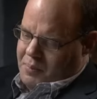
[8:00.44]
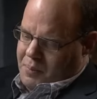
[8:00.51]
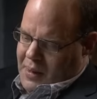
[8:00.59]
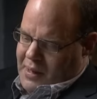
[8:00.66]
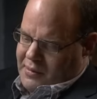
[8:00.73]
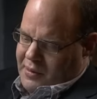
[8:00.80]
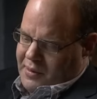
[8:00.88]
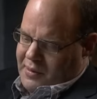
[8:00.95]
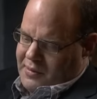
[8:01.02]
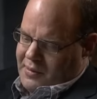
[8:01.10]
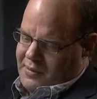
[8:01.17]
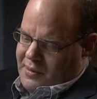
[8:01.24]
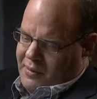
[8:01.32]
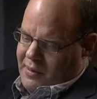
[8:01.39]
Be as honest
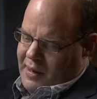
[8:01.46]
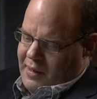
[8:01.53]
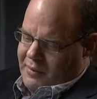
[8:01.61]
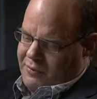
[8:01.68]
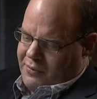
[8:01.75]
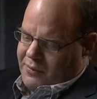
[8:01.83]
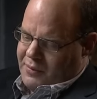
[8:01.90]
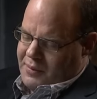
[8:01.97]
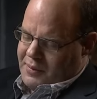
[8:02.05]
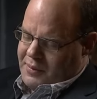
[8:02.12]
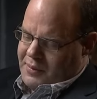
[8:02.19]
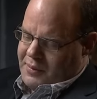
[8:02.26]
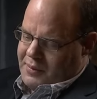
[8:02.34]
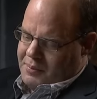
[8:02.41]
as you have
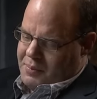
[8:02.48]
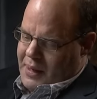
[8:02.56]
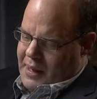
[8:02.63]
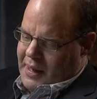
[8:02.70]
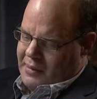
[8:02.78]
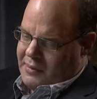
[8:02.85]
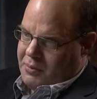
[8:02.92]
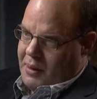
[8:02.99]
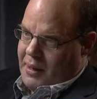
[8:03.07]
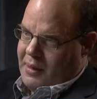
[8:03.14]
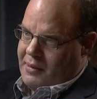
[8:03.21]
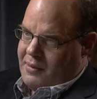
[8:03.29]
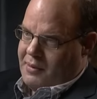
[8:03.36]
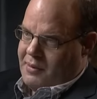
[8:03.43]
been
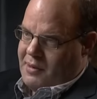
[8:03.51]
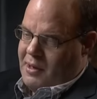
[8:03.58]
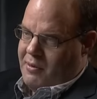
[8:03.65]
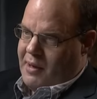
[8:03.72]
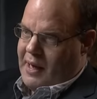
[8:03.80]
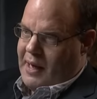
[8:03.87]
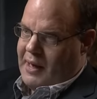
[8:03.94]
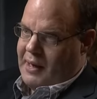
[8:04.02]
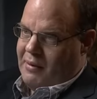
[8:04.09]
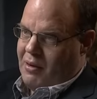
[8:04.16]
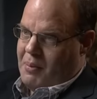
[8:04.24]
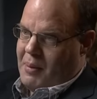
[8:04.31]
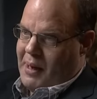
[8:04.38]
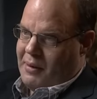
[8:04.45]
elsewhere. Do you care
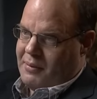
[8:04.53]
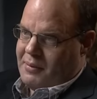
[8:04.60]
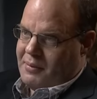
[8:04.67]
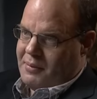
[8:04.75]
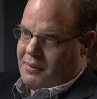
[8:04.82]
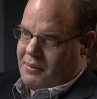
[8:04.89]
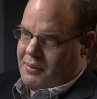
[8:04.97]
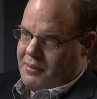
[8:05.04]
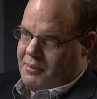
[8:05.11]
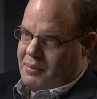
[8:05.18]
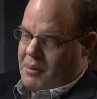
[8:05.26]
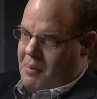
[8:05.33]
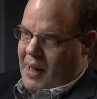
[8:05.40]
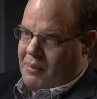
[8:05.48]
about
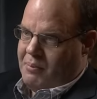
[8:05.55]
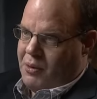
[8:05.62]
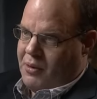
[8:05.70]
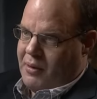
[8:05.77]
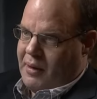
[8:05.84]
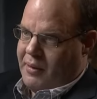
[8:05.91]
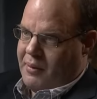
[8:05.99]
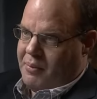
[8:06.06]
the Man Booker and other